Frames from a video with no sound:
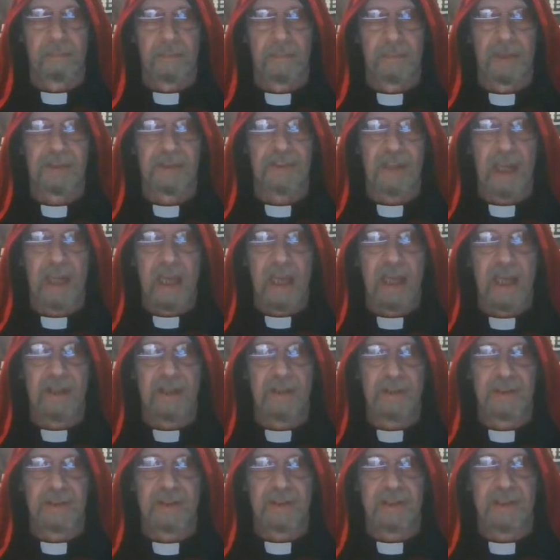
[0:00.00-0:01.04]
It's
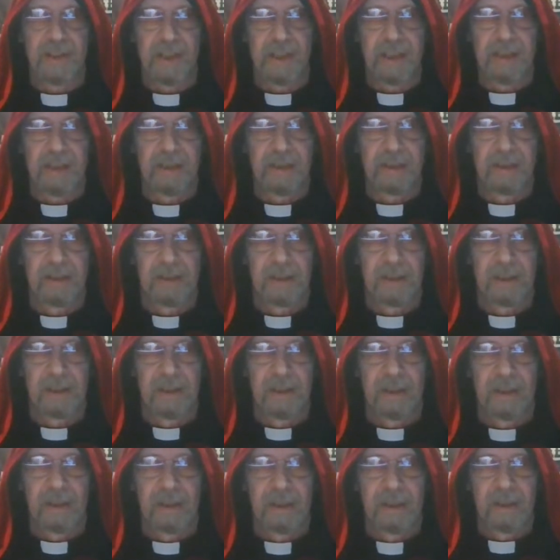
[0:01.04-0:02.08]
energy.
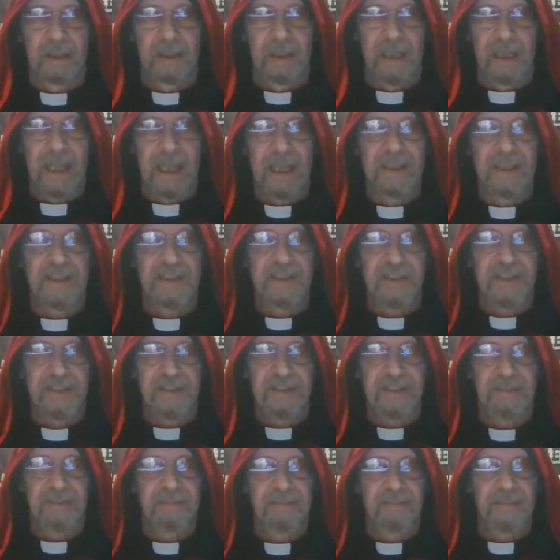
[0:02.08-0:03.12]
And
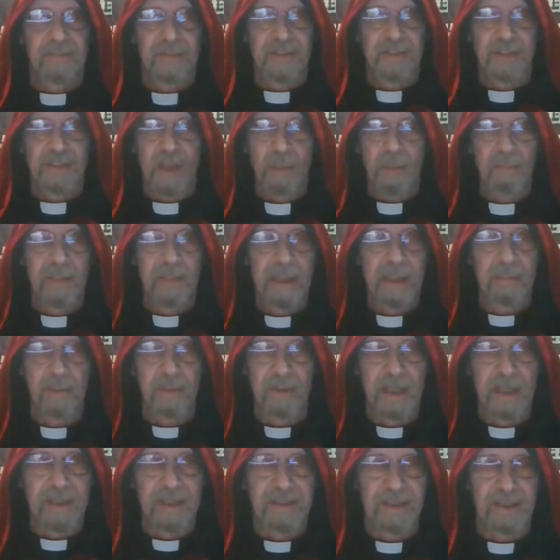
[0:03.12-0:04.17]
some people
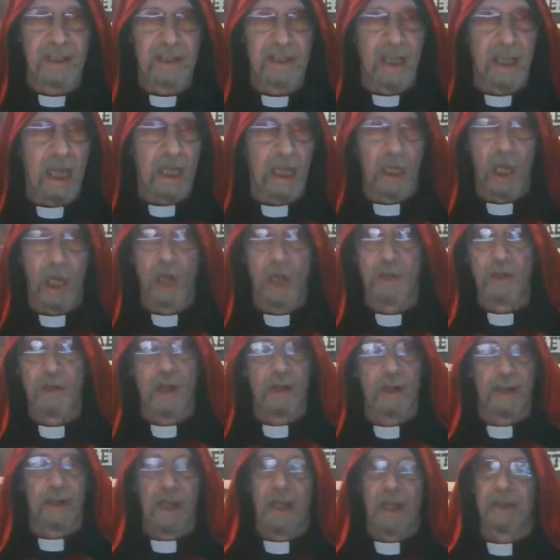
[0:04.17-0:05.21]
that say that I
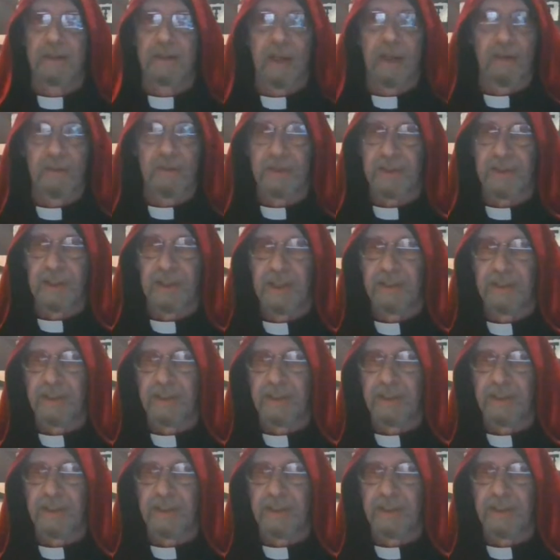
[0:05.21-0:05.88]
can't never see